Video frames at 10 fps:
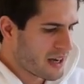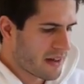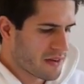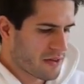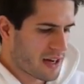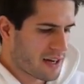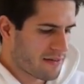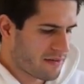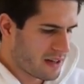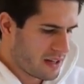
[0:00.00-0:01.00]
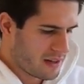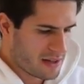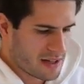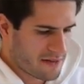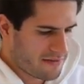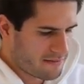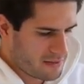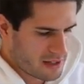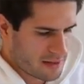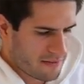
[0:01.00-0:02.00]
and then you have these
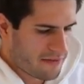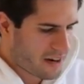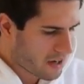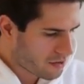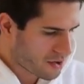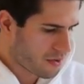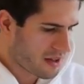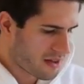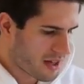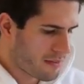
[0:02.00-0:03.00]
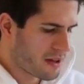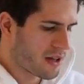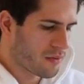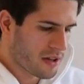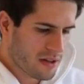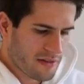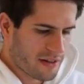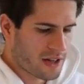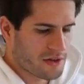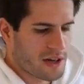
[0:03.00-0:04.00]
um, files within them, and then within the
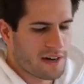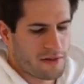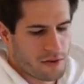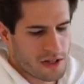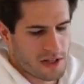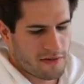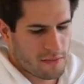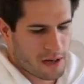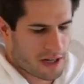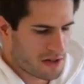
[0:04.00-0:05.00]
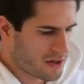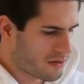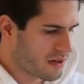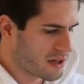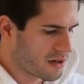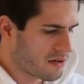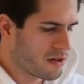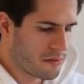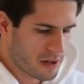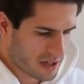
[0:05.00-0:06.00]
files you have all these different pages, or these are
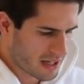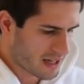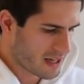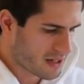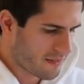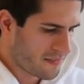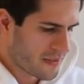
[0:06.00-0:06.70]
notebooks, I guess.